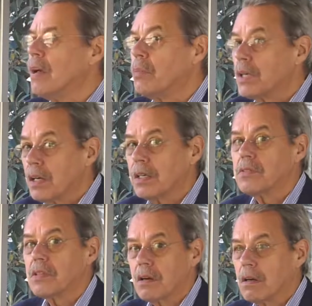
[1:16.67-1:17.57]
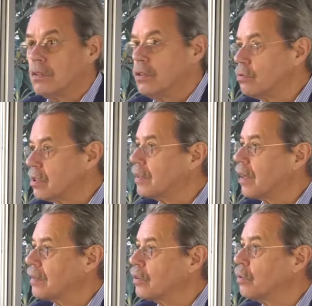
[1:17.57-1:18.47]
because they're using
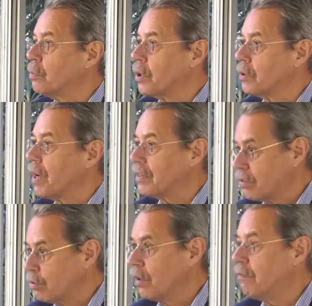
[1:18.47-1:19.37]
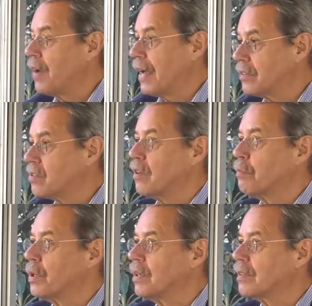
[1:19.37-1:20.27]
technical progress to advance their
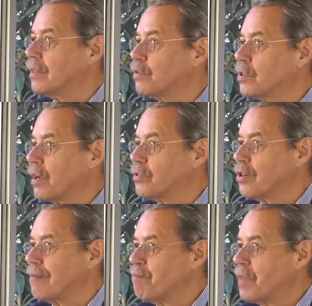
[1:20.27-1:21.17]
productive structure.